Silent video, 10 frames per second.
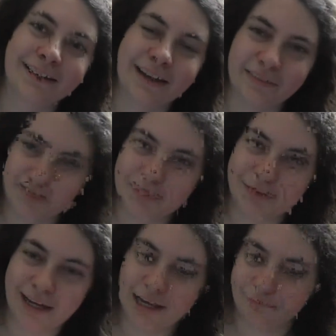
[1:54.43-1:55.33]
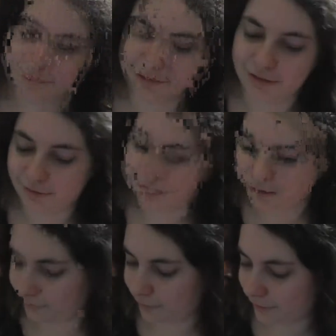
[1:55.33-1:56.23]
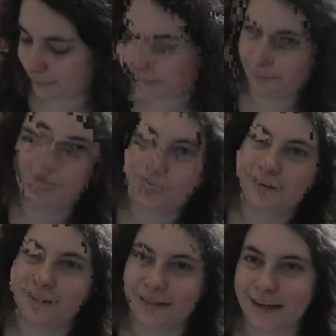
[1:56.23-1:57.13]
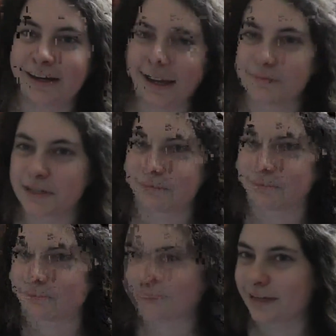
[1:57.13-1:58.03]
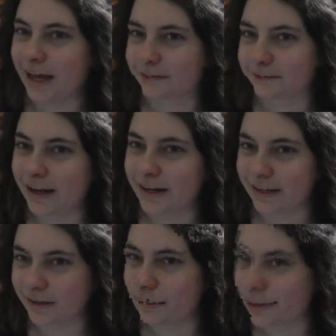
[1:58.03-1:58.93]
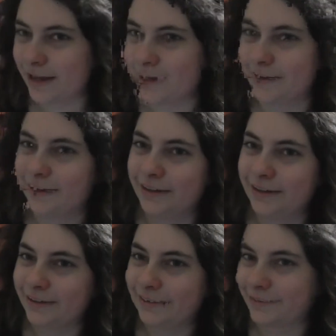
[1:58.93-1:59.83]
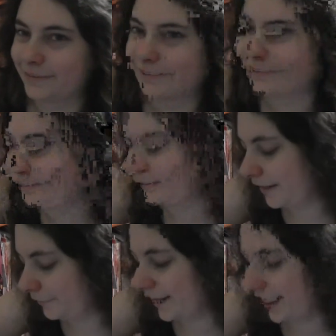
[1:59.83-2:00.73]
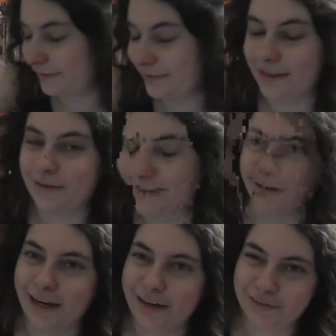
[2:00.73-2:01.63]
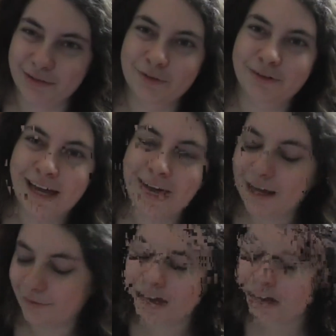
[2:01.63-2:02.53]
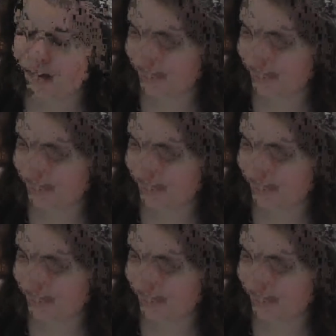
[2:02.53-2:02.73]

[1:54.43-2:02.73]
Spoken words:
You have to be more careful with when I say ink, I mean just outlining it in pen. It's not that fancy, but you have to be more careful